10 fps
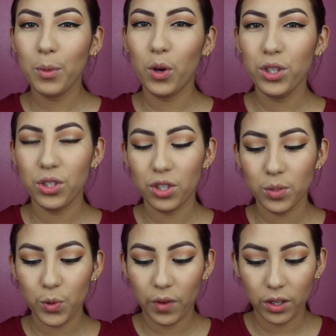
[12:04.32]
I'm going to
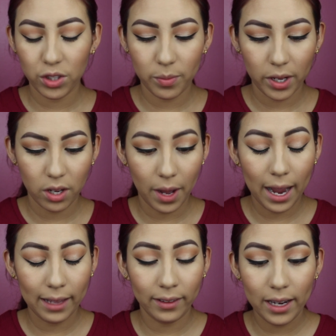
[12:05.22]
just move on to my
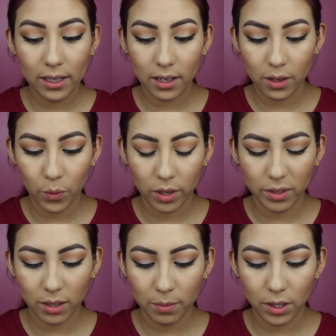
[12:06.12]
highlight, and what I'm
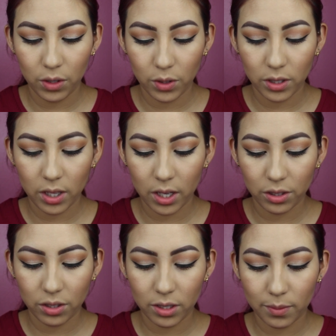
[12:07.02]
going to be using
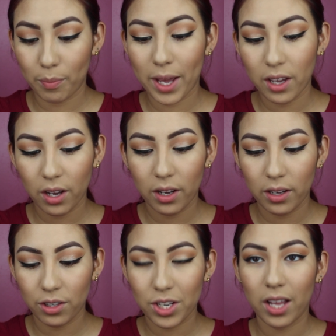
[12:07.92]
is just Becca
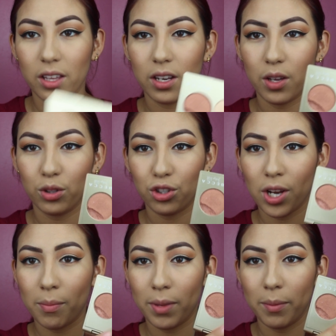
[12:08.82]
and Jaclyn Hill's
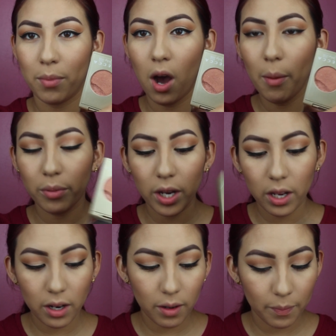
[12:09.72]
Champagne Pop right
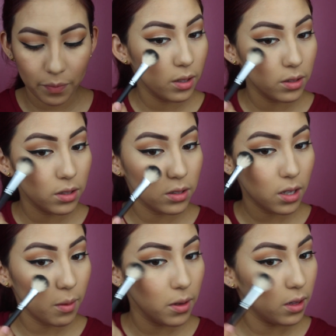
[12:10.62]
here. Just
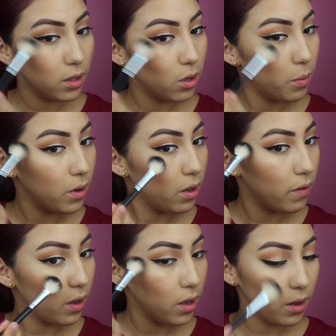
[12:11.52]
adding a little bit
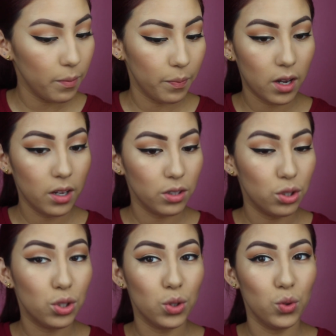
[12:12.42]
of it,
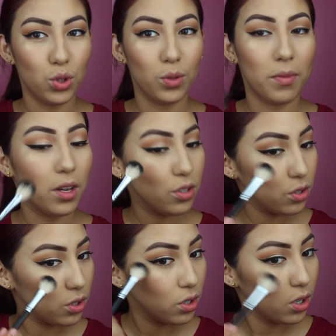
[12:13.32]
not too
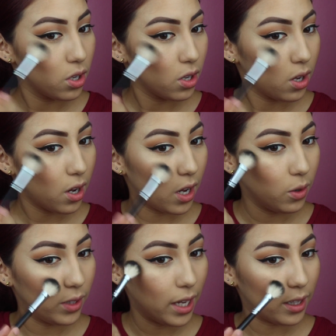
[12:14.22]
much. I
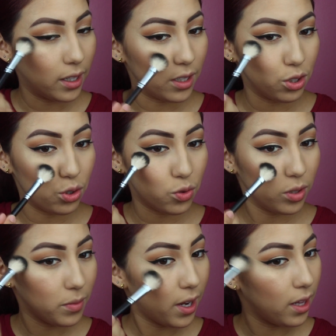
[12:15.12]
don't like an
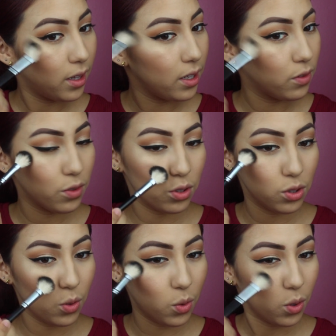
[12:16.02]
extreme highlight for
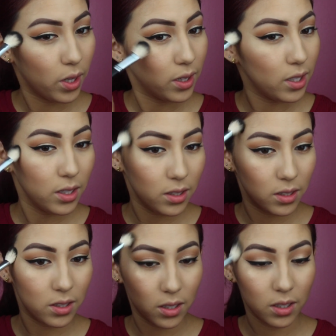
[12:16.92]
school, at
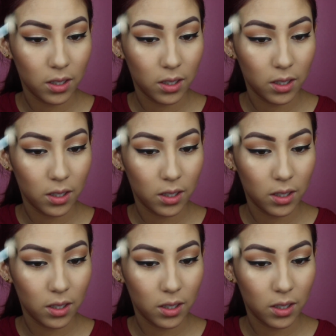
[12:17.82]
least.